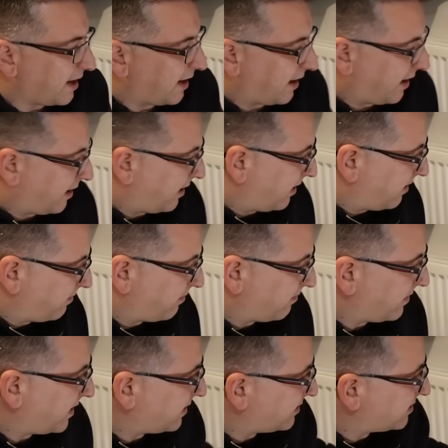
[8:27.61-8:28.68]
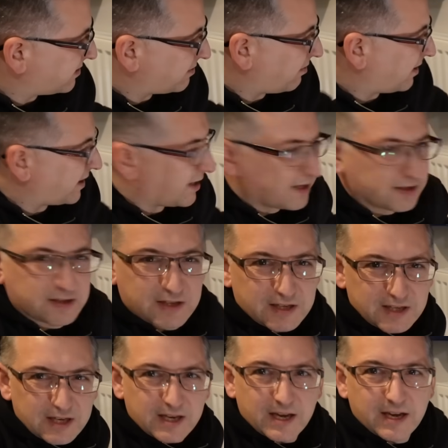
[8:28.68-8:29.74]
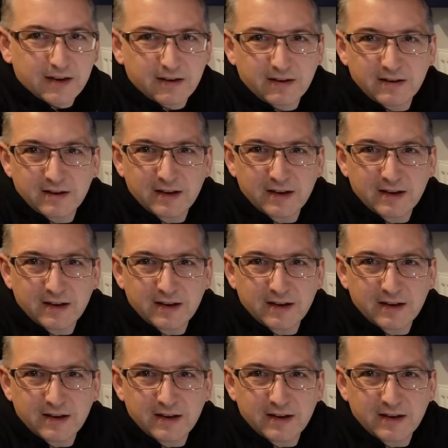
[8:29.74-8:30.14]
It's quite nice to see it